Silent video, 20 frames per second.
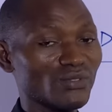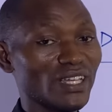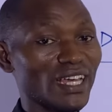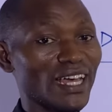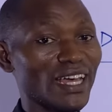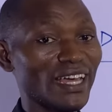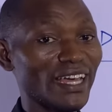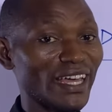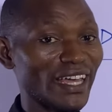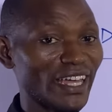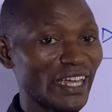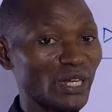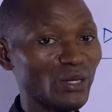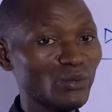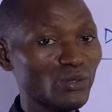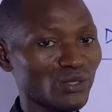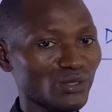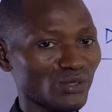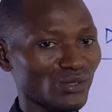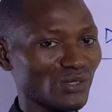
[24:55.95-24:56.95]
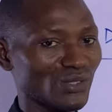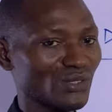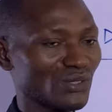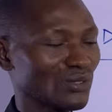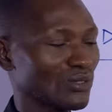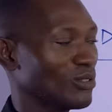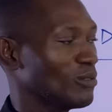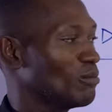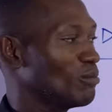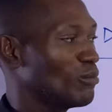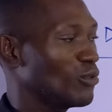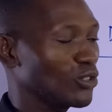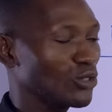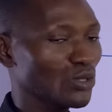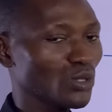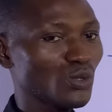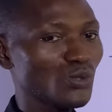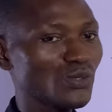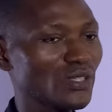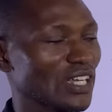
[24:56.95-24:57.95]
There are errors, but
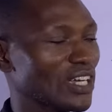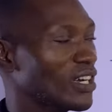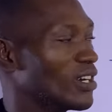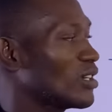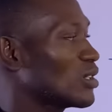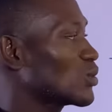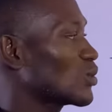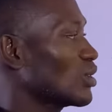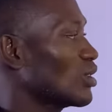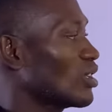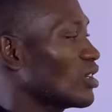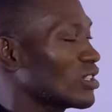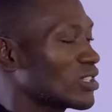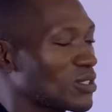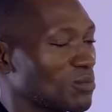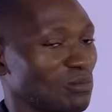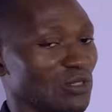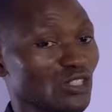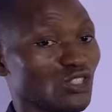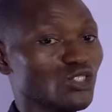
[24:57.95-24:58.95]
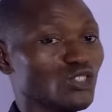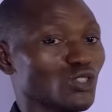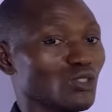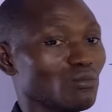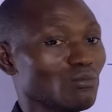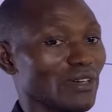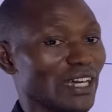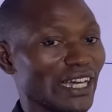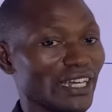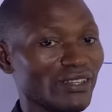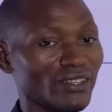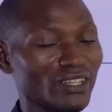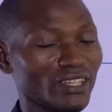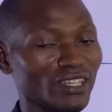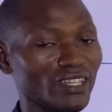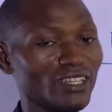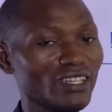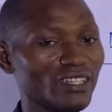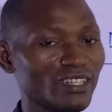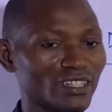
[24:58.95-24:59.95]
those errors will not be shown by the